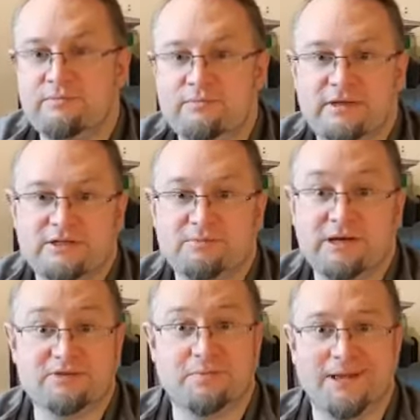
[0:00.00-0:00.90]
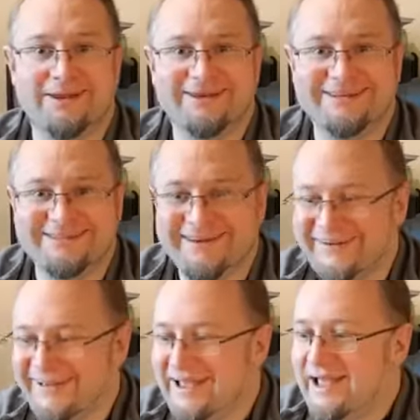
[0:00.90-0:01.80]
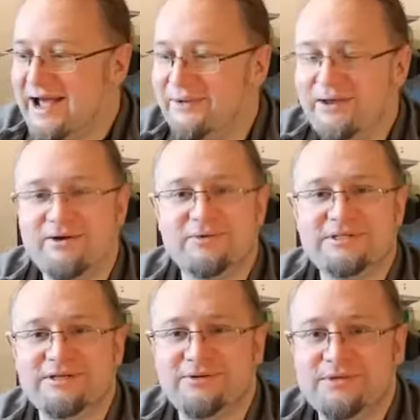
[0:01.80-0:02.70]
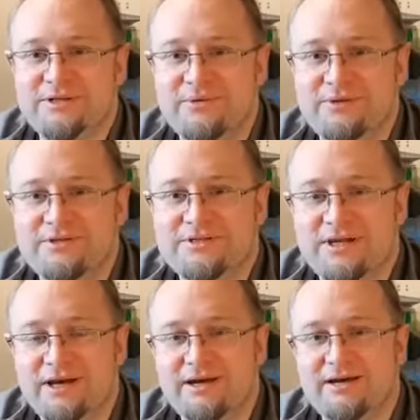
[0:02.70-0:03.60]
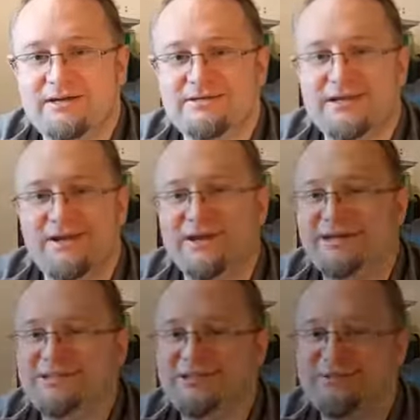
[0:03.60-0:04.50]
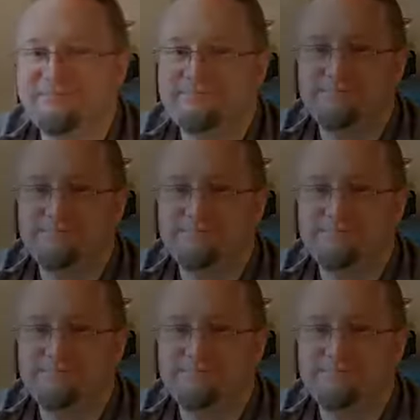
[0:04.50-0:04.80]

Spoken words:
That's the plan. So anyway, hope you stick with us, and I'll catch you soon.